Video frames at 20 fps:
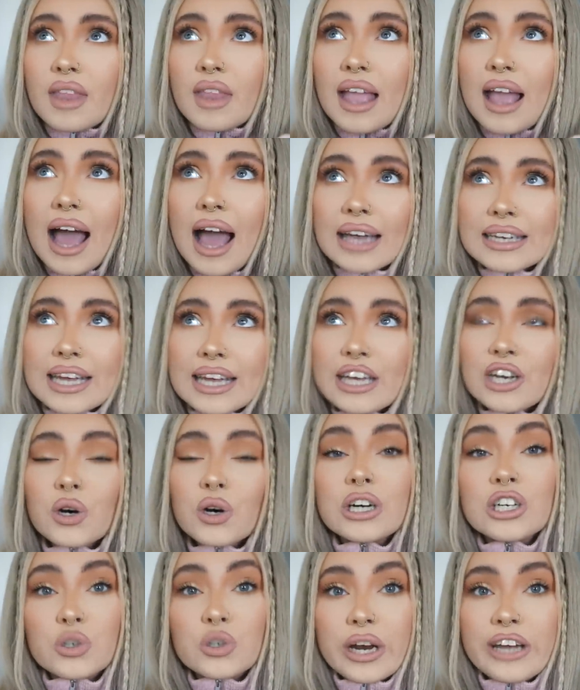and in our
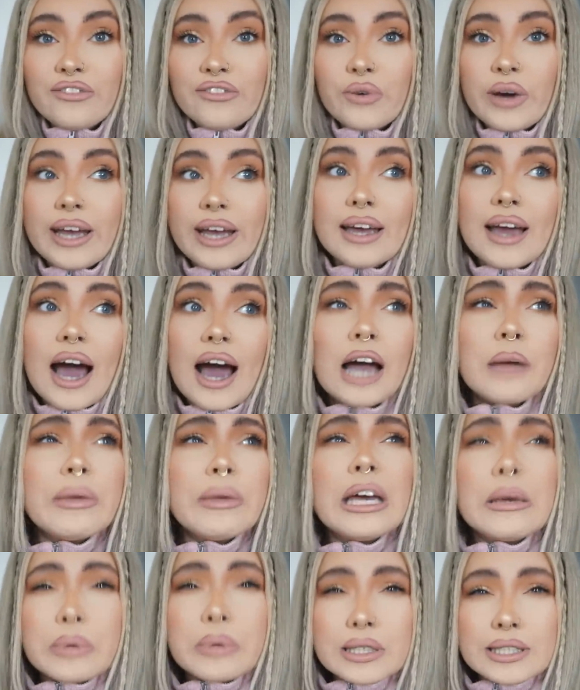driveway, I'm
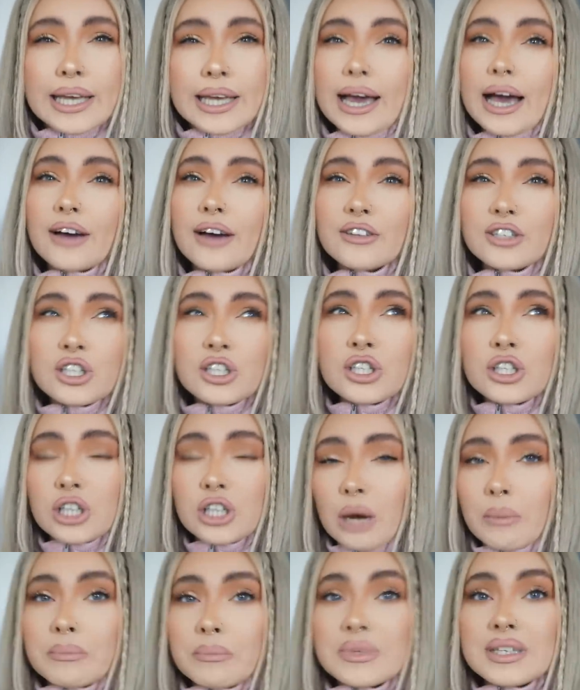able to get
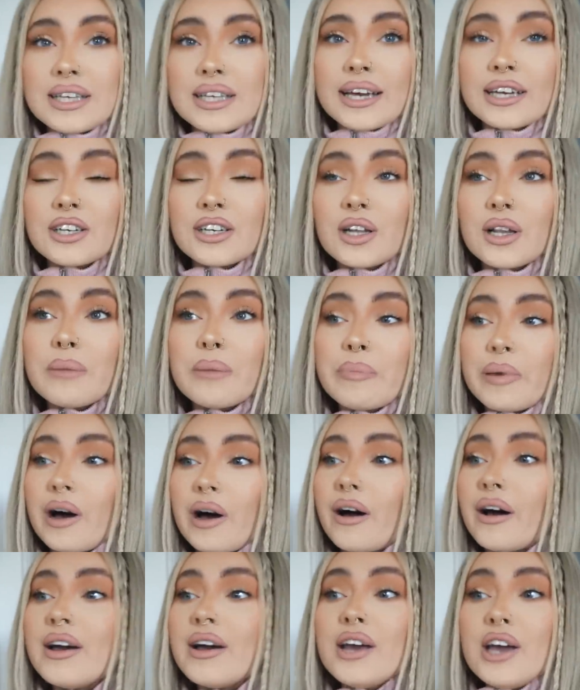some signal,
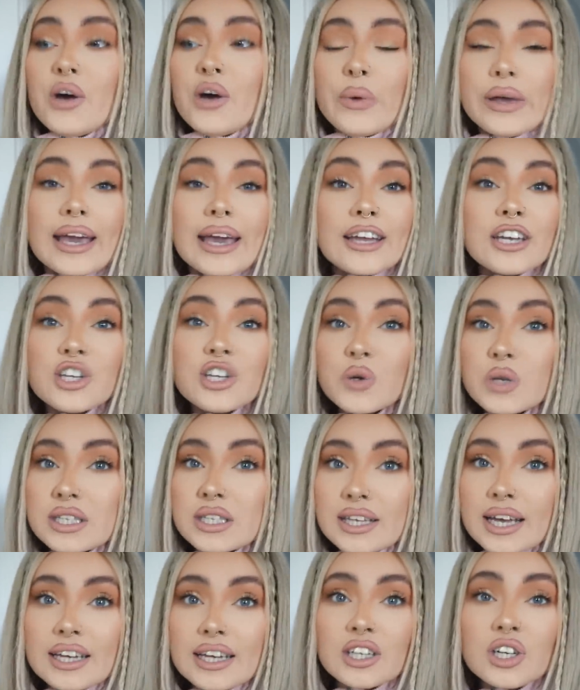but we get no
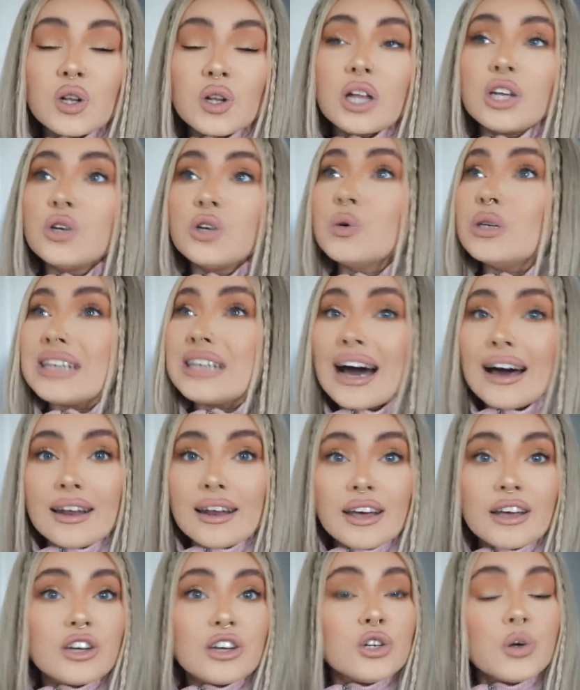signal, no
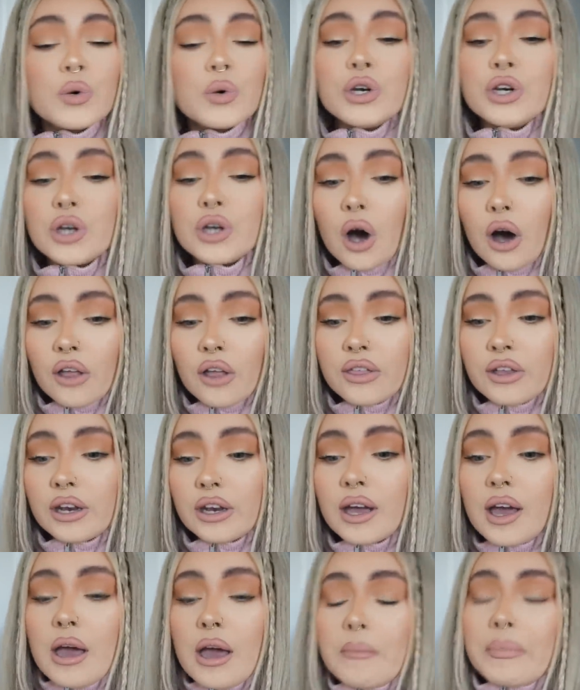data, no nothing.
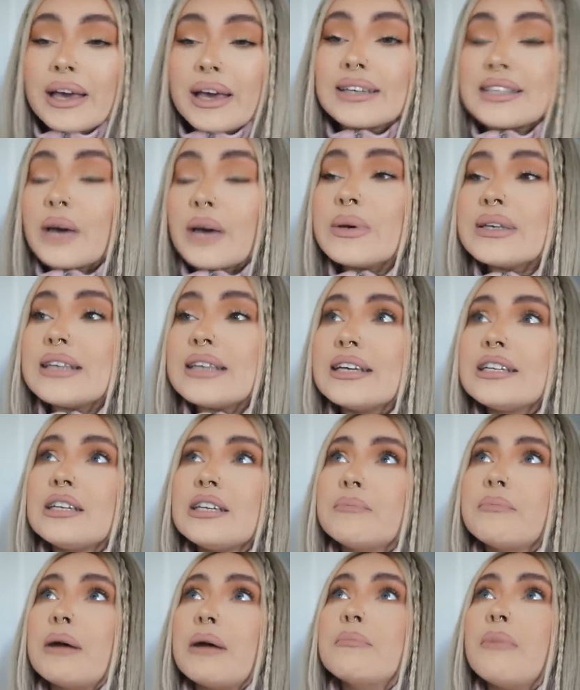Because I was saying to
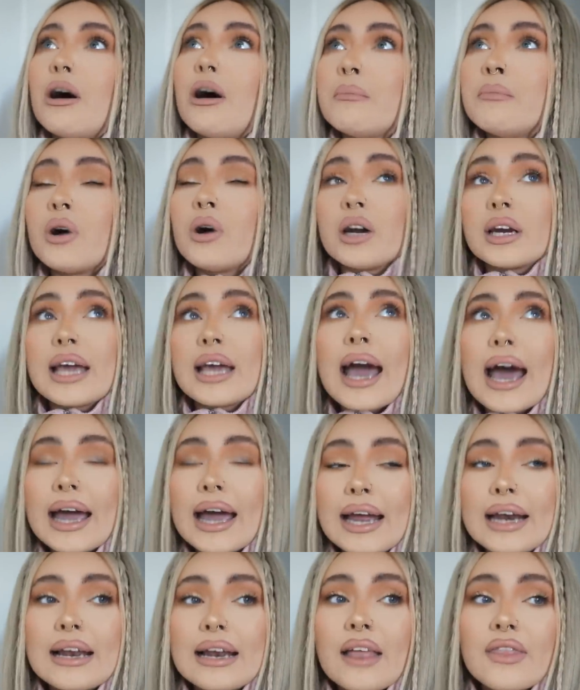my mum and
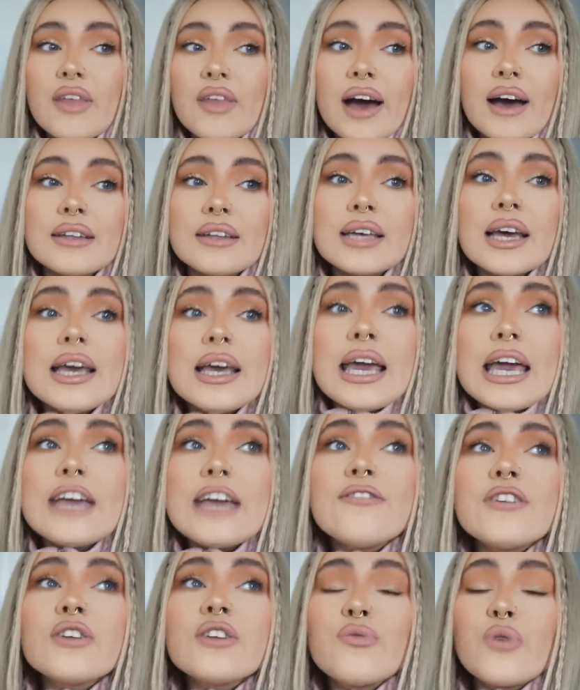Kyle that
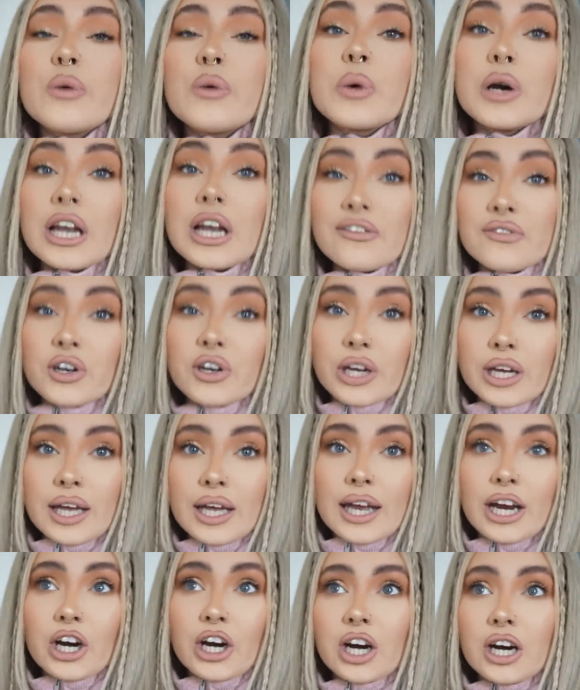even if we were living out
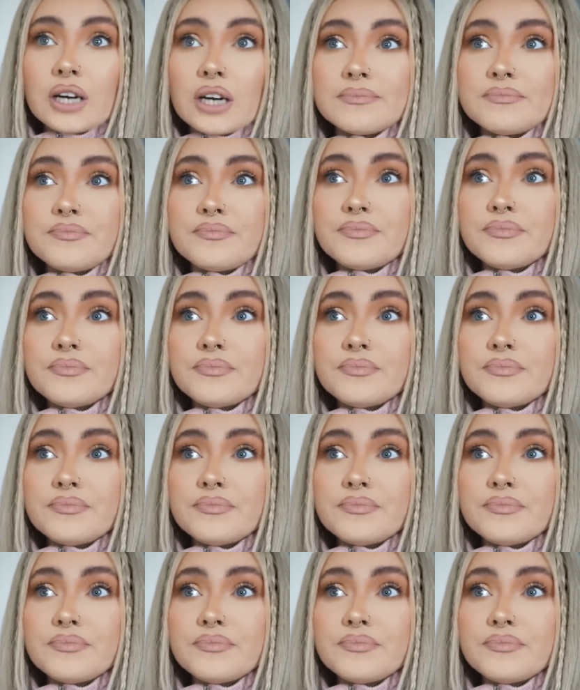here,